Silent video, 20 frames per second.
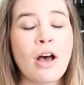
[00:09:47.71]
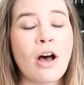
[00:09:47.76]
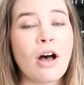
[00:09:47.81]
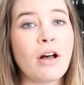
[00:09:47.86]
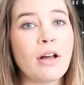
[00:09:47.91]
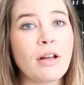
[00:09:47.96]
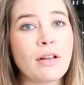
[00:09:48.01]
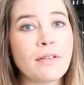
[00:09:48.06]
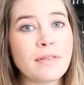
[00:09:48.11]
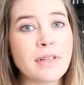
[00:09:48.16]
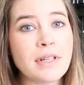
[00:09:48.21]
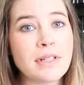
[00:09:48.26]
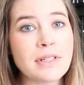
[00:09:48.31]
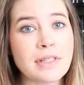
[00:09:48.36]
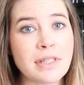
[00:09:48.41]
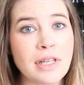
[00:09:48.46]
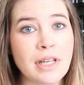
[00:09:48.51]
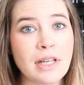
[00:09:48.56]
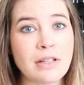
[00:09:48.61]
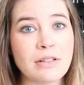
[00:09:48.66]
All of
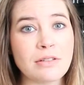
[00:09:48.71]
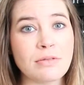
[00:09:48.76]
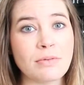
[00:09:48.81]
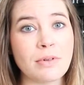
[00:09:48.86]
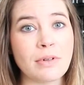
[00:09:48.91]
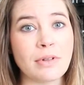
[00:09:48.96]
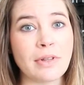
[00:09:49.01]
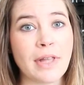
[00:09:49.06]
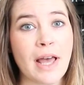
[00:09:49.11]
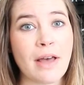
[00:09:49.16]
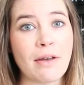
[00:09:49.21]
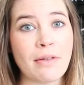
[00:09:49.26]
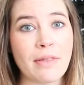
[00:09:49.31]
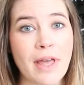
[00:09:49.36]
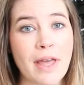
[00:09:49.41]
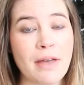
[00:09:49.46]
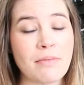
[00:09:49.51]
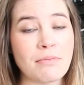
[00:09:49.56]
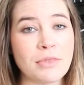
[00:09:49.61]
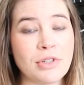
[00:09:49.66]
these things will allow
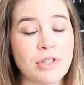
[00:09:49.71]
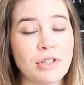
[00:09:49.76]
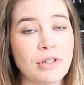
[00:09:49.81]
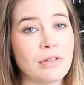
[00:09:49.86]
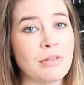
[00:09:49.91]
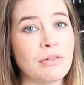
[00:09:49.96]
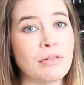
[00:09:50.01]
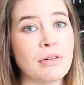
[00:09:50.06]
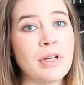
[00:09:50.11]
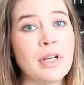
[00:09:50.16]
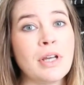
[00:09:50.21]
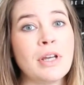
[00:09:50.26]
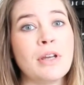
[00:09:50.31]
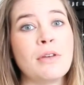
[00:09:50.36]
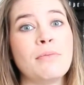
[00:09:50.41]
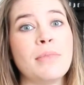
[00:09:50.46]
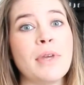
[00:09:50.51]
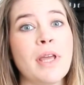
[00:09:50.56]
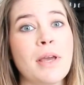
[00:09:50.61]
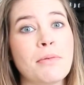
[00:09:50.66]
them to
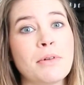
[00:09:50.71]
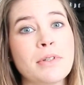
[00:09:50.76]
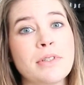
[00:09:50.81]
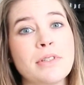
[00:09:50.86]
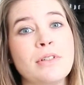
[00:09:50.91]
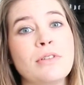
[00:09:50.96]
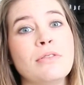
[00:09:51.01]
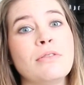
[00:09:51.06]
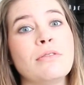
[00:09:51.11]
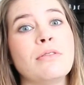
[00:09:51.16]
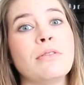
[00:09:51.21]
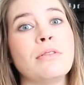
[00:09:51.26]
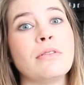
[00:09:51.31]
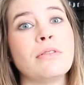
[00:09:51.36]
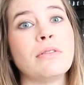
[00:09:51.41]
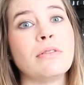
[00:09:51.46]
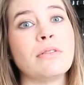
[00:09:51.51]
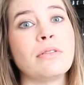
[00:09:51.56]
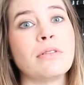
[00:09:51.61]
be able to